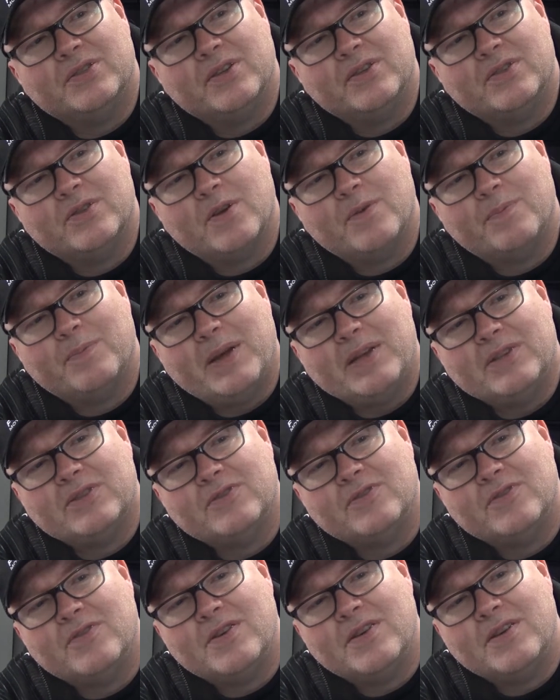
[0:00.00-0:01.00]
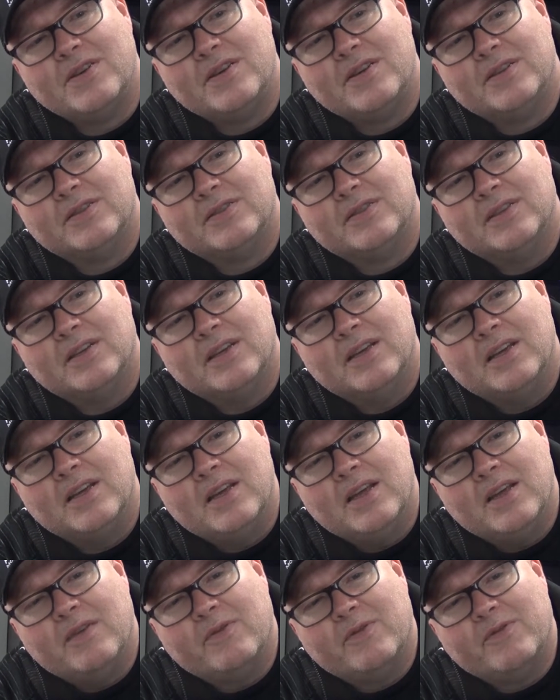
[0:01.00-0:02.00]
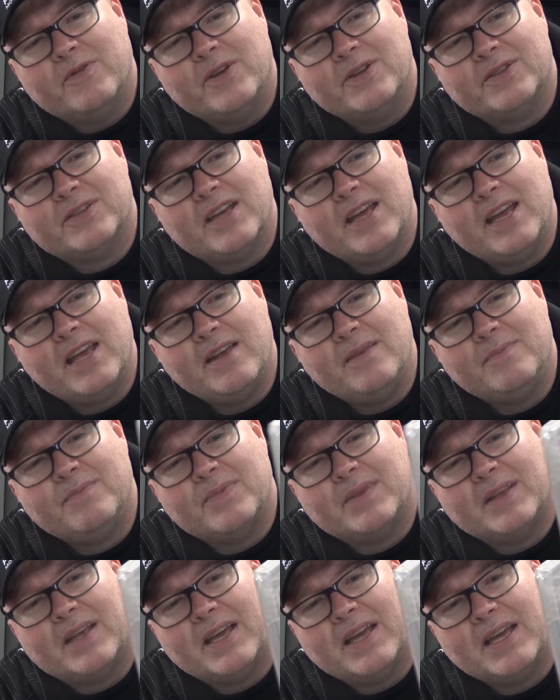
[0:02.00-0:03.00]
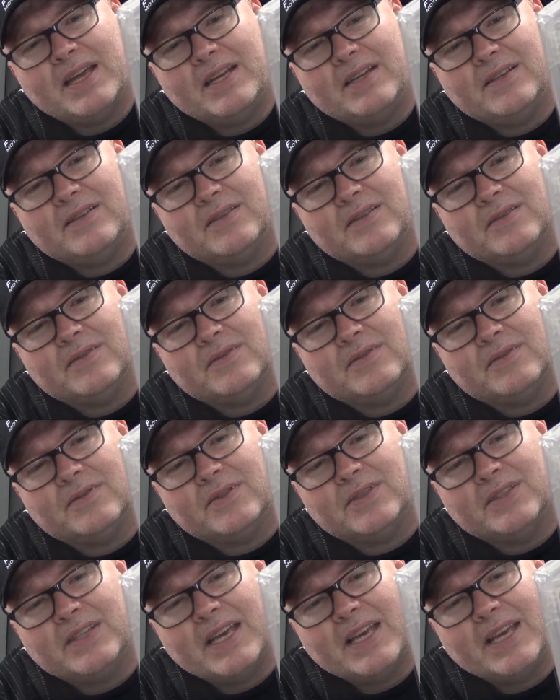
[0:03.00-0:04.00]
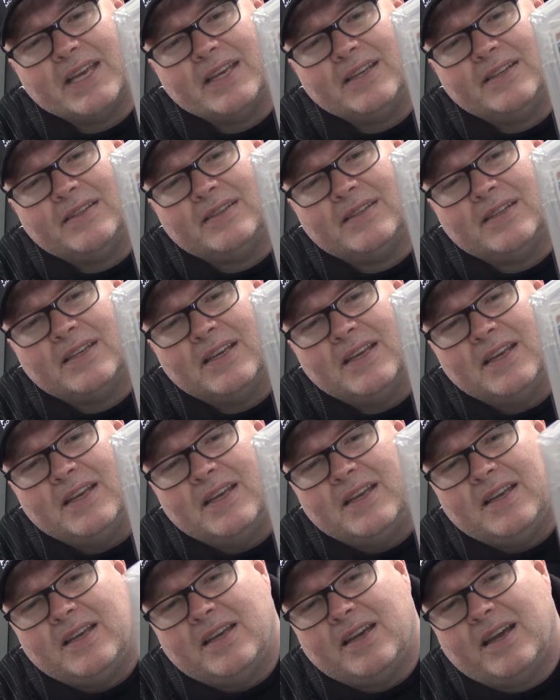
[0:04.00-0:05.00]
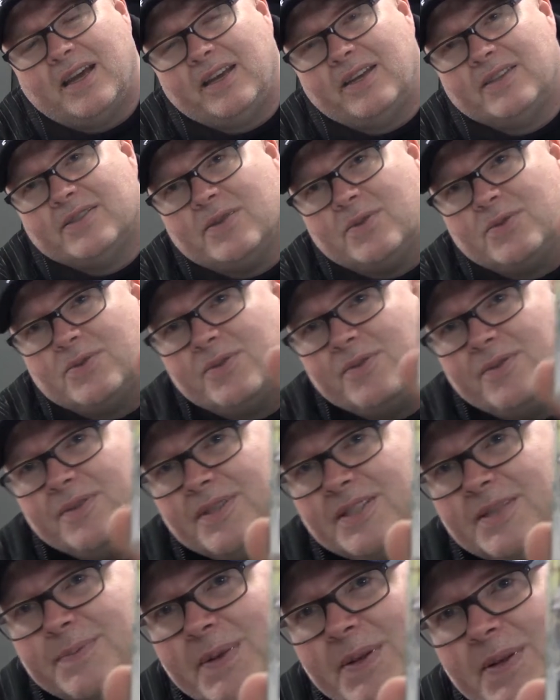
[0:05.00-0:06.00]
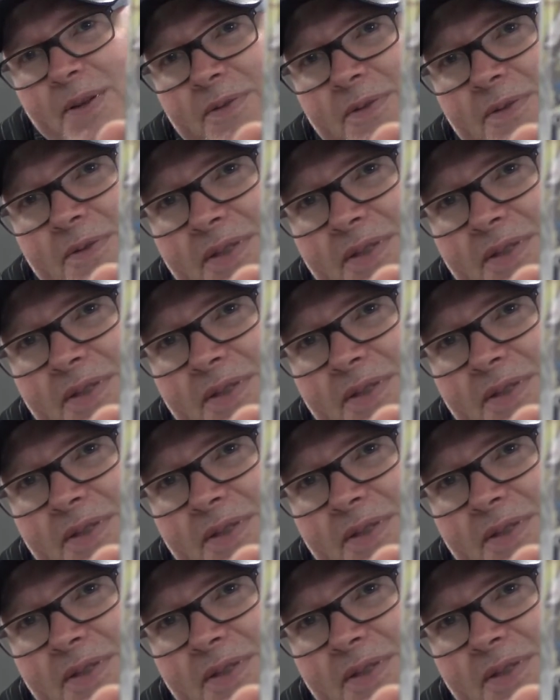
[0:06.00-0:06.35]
So it's got Basara first game and the second, and there's also a spin-off of